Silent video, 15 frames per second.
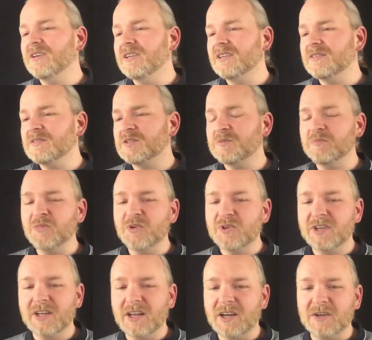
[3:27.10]

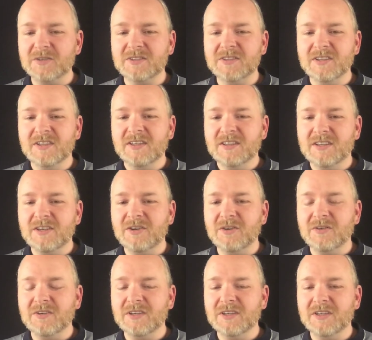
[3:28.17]
smoothing out,
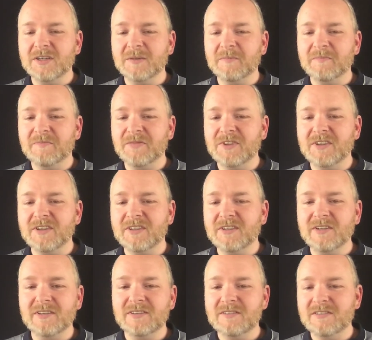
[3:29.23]

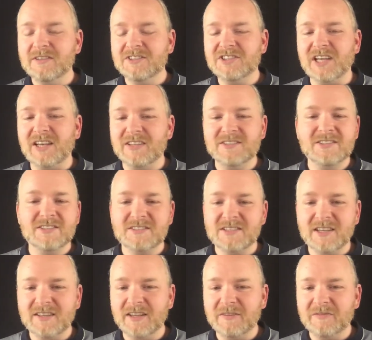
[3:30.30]
the challenges
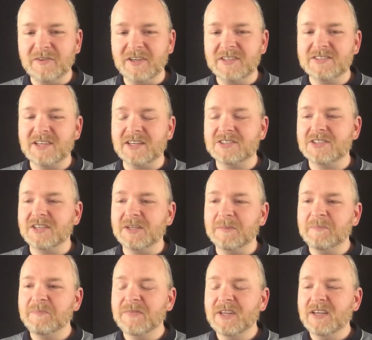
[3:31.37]
that they face actually.
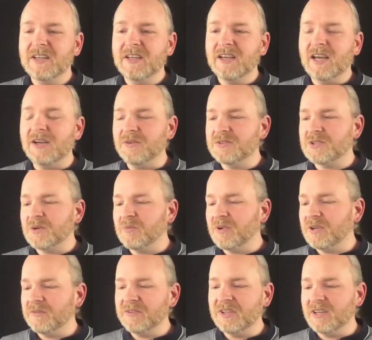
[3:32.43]
And also
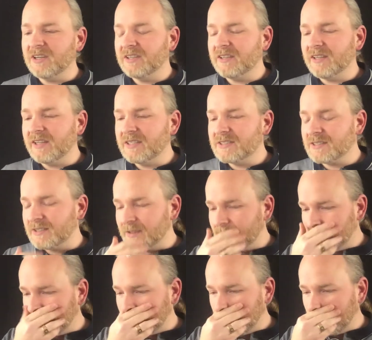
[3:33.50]
one of the other things,
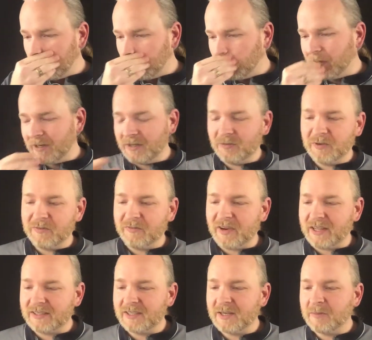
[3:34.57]
when I
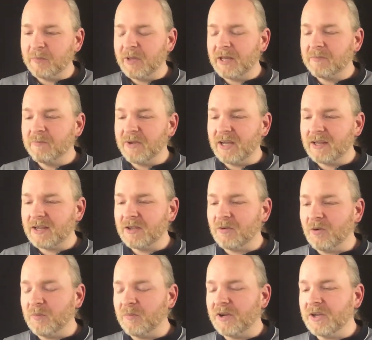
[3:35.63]
reflected a bit back
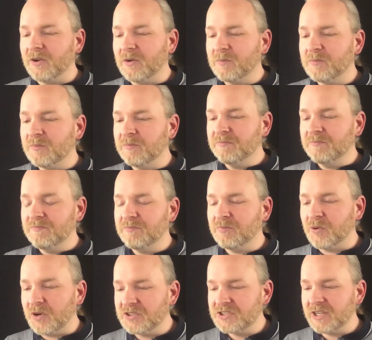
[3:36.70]
on my own
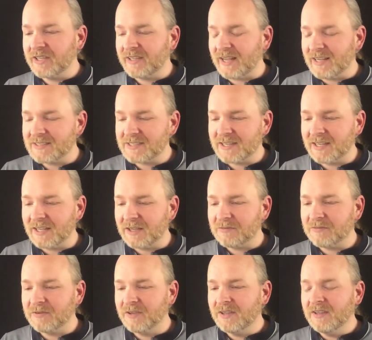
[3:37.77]
project
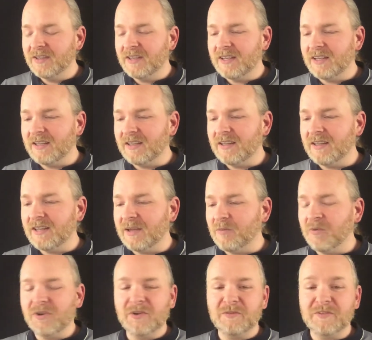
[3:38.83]
SKF, and
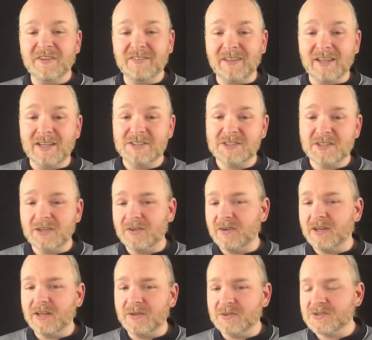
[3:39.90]
one of the things,
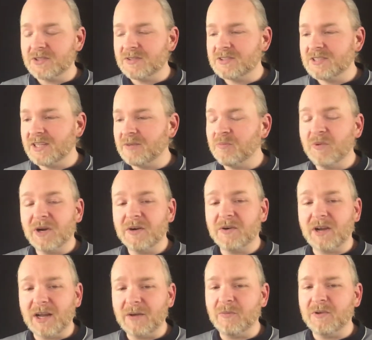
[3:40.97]
I also said where
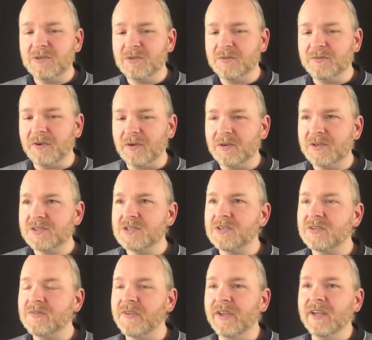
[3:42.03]
I want to focus
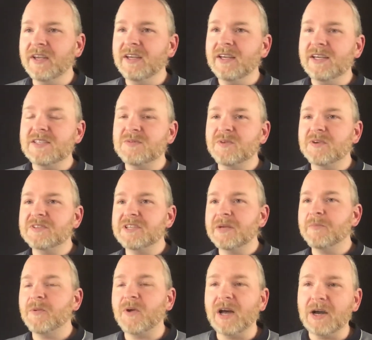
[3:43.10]
on is, for
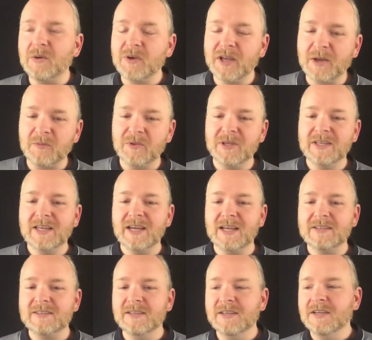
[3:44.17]
example, how can we
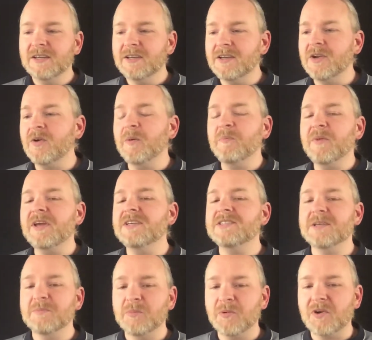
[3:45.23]
get,
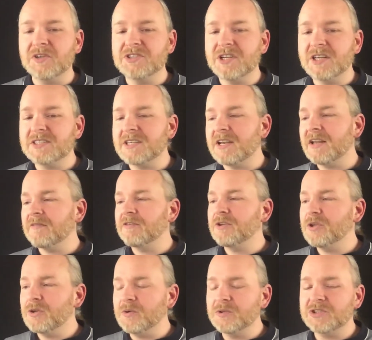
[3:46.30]
amazing projects that have a
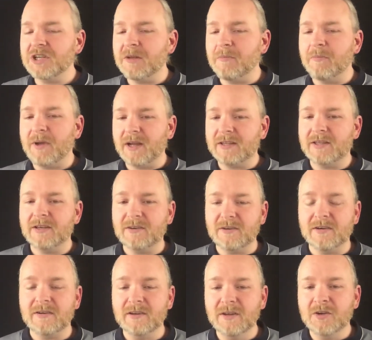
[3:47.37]
huge impact in
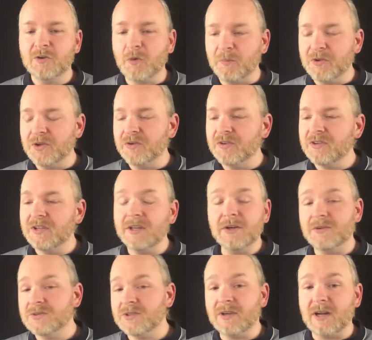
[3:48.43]
our community and
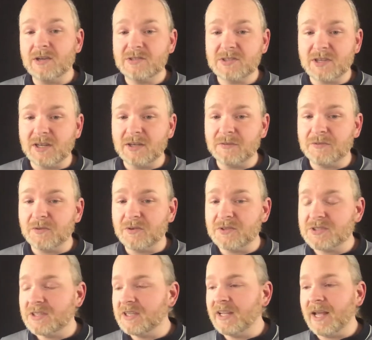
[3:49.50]
also outside, of
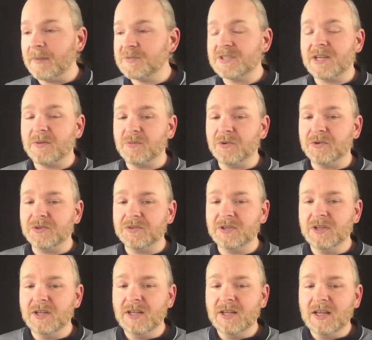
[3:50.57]
course, in the AppSec world.
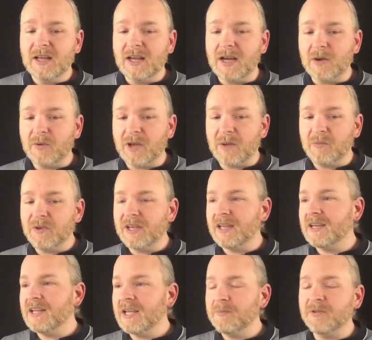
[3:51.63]
How can we
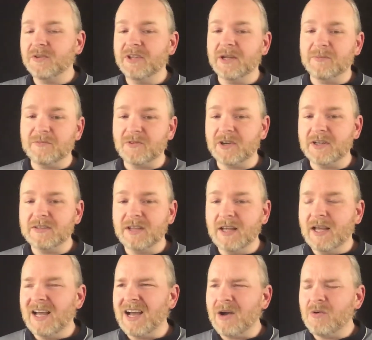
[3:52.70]
enable them, right?
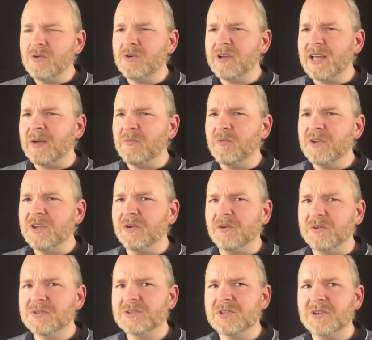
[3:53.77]
How can we
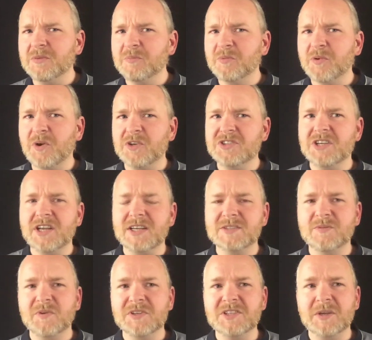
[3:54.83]
also projects,
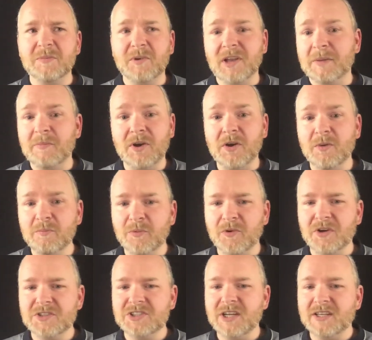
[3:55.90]
for example, like my own
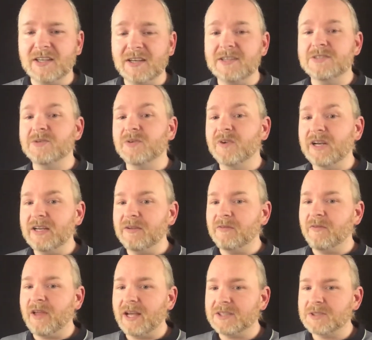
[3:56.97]
project that is already a
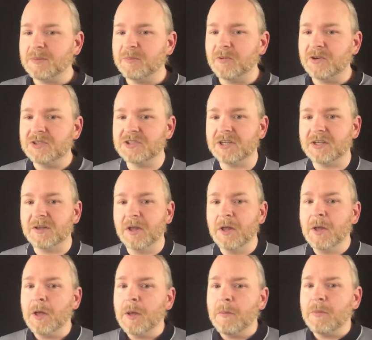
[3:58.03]
flagship project,
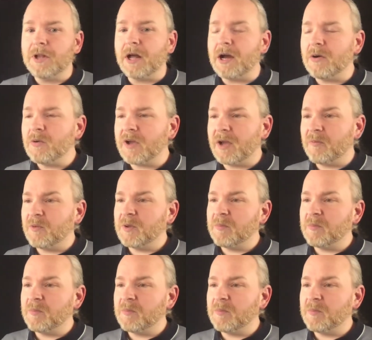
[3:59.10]
but how can we